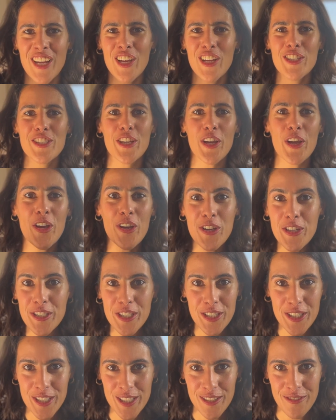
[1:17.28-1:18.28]
So who
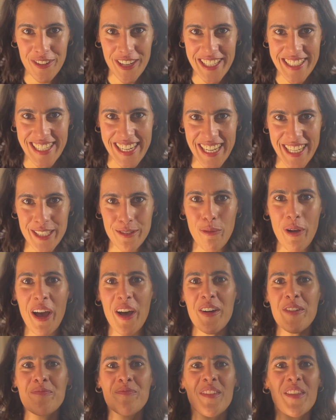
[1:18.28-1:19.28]
should use a fixed leash?
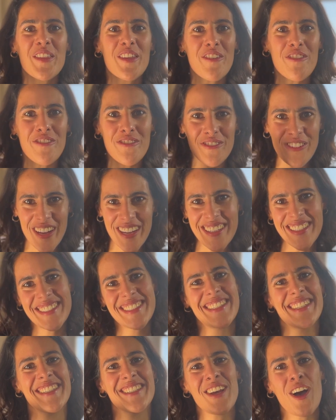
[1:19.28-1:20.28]
Well, the
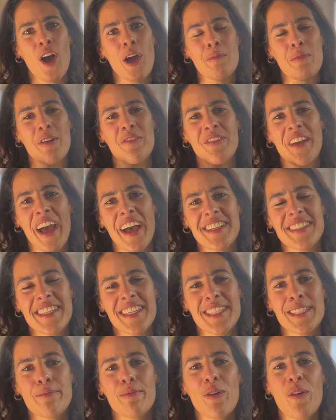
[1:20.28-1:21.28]
first type of cat
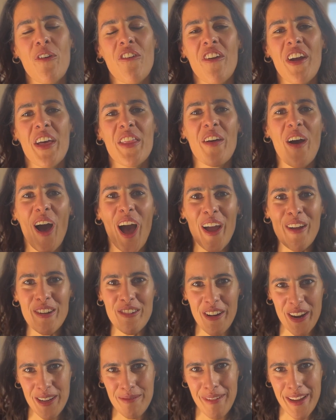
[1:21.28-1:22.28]
explorer that I would
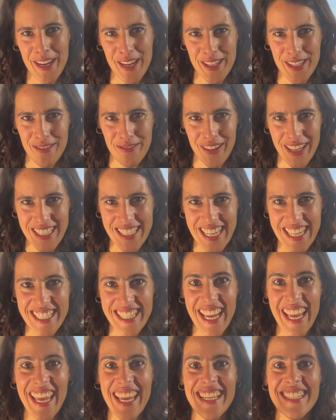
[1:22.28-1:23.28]
recommend use a fixed leash
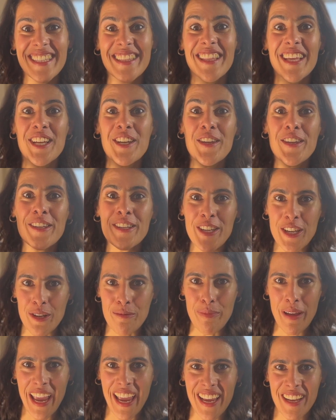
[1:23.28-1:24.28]
is the
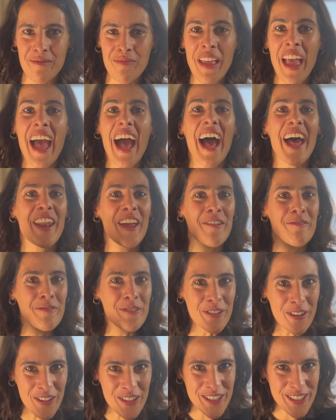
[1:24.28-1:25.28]
newbie. And I'm
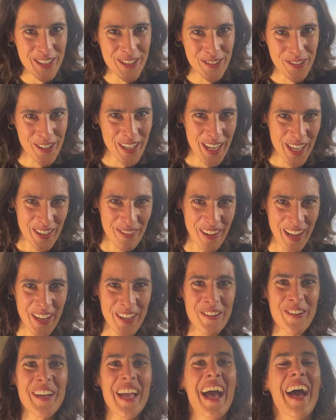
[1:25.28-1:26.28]
not just talking about
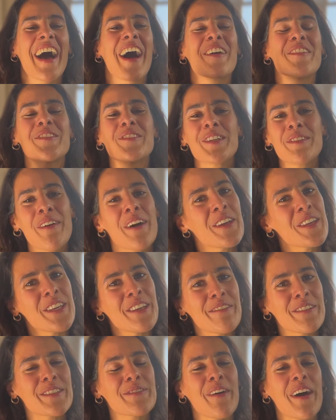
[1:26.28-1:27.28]
your cat, I'm talking about
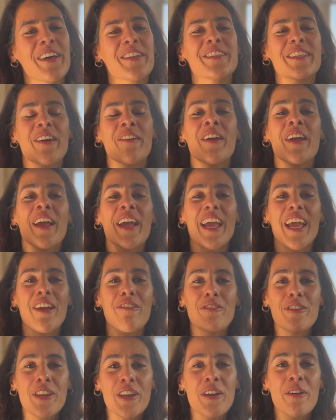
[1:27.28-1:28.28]
you as well. So
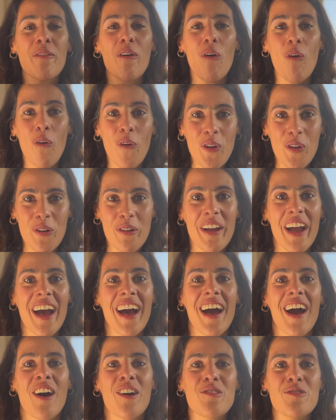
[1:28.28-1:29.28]
if you or your
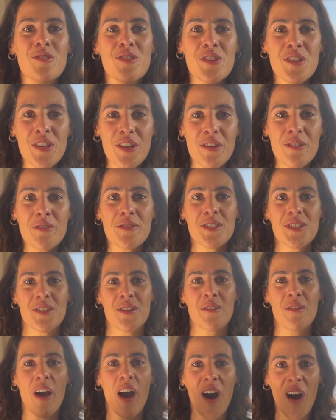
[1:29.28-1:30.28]
cat are new
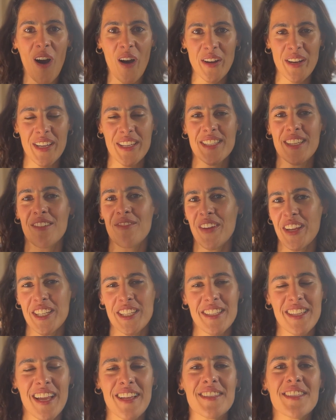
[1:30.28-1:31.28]
to harness
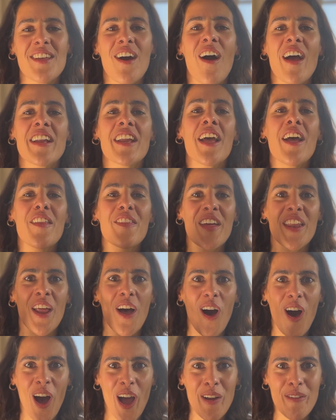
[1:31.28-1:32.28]
adventures outside, then
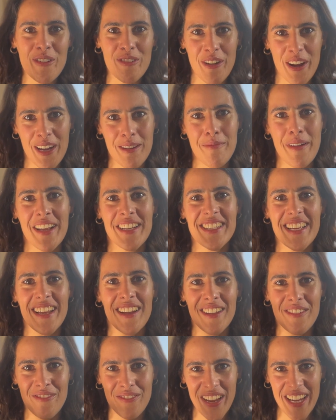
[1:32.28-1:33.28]
I would recommend
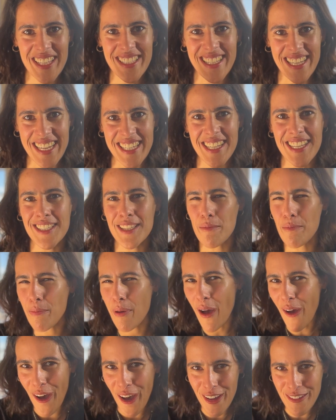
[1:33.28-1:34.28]
a fixed leash as the
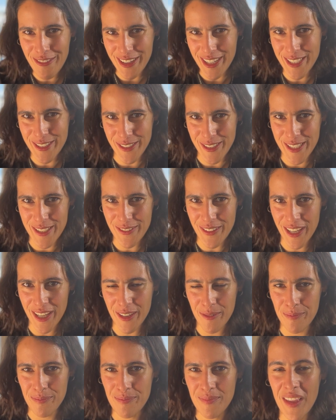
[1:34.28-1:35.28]
perfect choice for you.